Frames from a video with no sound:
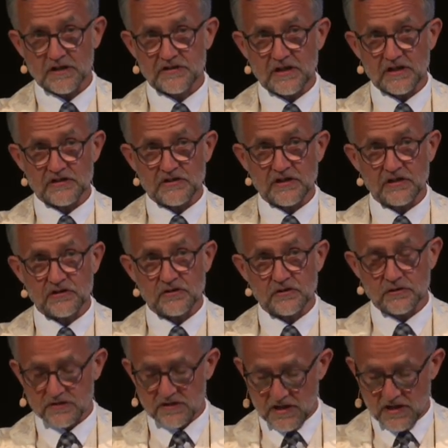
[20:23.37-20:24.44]
Isaiah
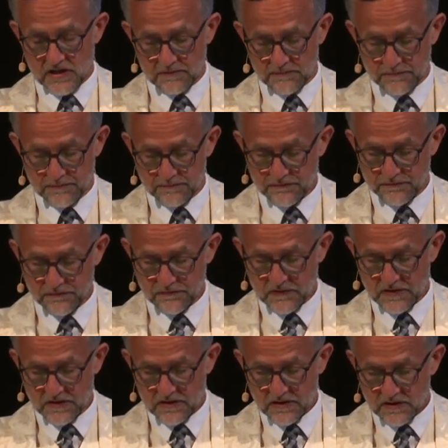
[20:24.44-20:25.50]
6:13.
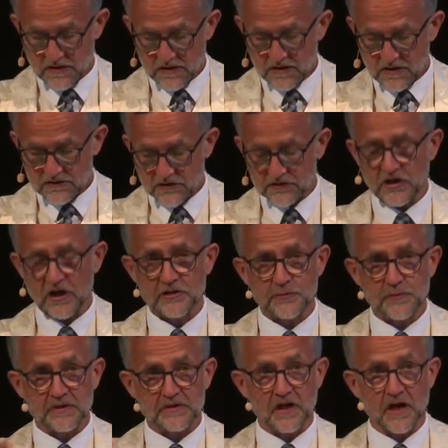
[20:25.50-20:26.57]
The
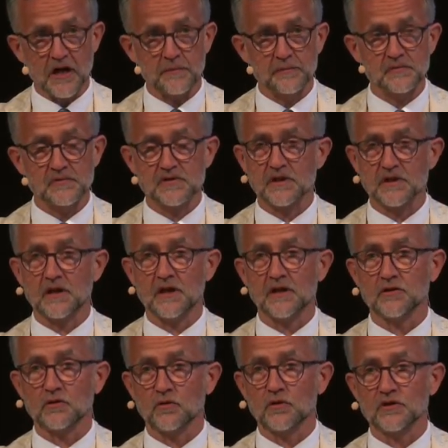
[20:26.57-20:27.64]
judgment comes
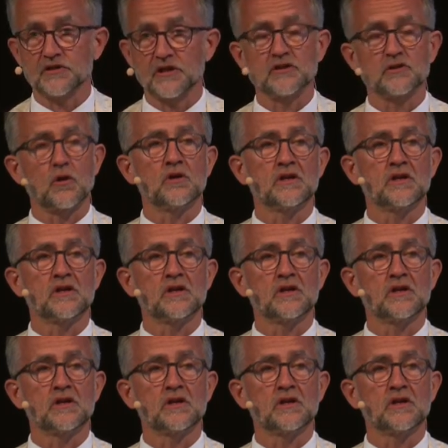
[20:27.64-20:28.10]
and the Lord says,